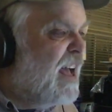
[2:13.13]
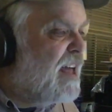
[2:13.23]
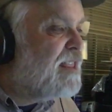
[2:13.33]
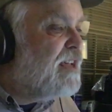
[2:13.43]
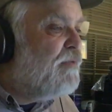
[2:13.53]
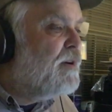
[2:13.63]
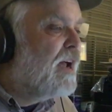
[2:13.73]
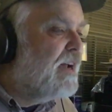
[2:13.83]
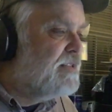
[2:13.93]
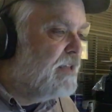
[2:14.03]
Think of an
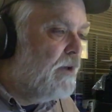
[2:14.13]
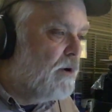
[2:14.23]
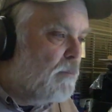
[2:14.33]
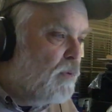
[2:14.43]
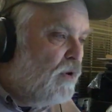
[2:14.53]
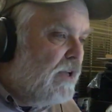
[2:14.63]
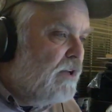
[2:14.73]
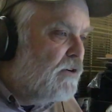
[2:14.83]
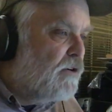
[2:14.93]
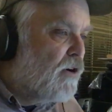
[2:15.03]
ice skater pulling
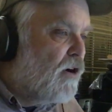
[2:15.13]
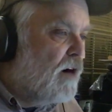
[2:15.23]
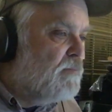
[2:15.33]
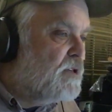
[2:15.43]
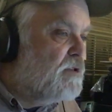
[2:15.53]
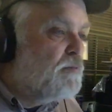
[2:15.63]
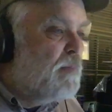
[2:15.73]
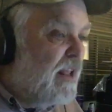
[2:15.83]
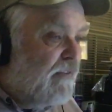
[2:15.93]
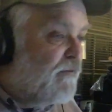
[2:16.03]
in her arms and
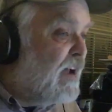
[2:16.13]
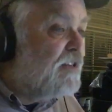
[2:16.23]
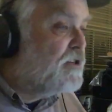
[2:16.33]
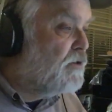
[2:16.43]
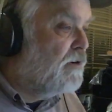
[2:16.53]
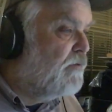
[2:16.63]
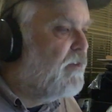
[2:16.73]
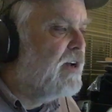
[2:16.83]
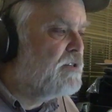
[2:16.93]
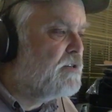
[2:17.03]
spinning faster and
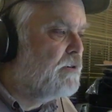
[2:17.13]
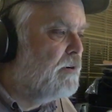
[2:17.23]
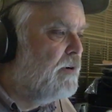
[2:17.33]
faster.